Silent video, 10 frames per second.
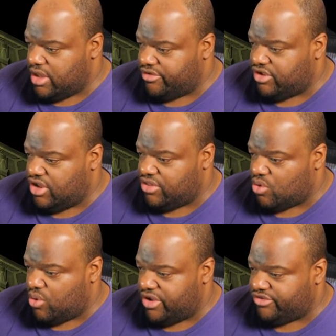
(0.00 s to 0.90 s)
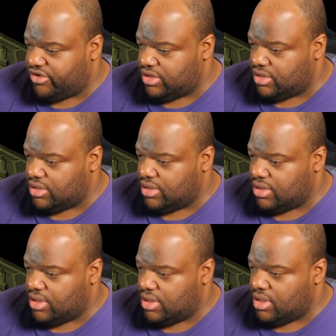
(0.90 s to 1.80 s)
Here's the other question.
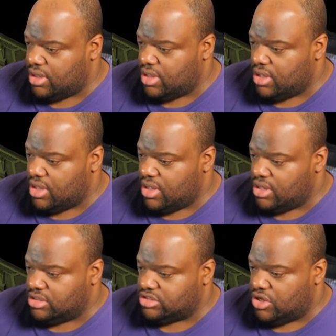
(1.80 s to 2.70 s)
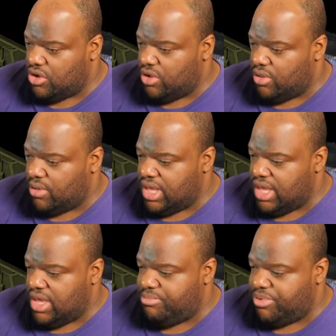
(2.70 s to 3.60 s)
So
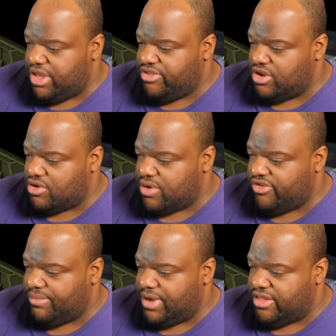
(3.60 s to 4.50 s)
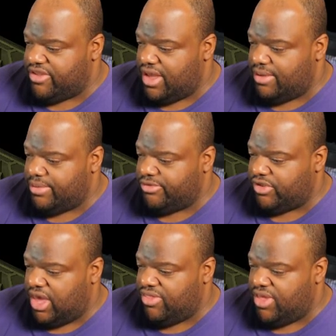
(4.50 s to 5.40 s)
EMP did a crazy amount of damage,
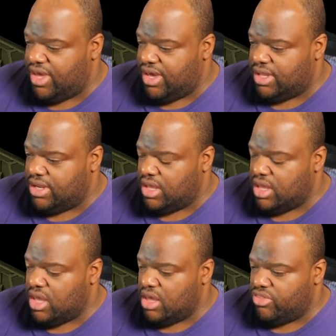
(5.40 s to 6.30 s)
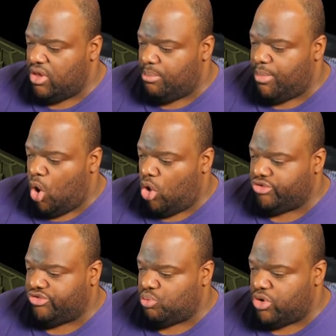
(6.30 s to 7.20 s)
and then the
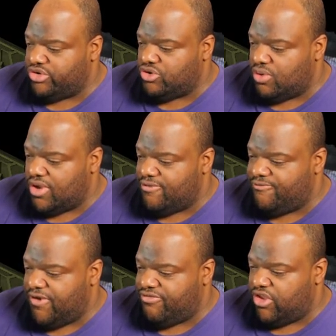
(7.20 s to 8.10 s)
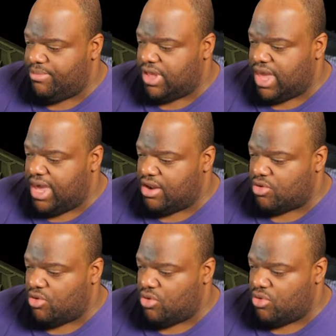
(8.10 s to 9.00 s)
bolts were doing 15
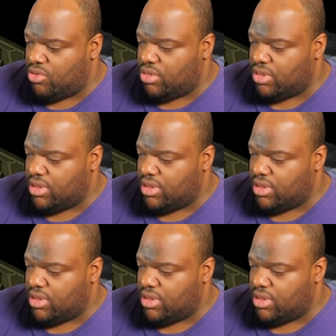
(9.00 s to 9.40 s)
mechanical,